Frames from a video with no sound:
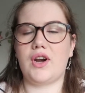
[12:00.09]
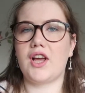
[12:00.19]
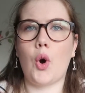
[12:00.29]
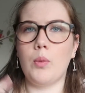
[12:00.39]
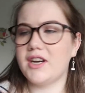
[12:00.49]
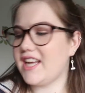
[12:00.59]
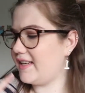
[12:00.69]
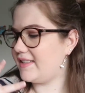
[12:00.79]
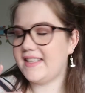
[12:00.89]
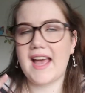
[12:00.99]
We're like, oh my
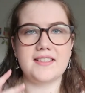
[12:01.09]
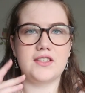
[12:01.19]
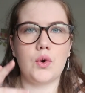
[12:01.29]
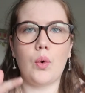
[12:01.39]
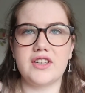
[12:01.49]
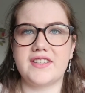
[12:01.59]
days, yes, go on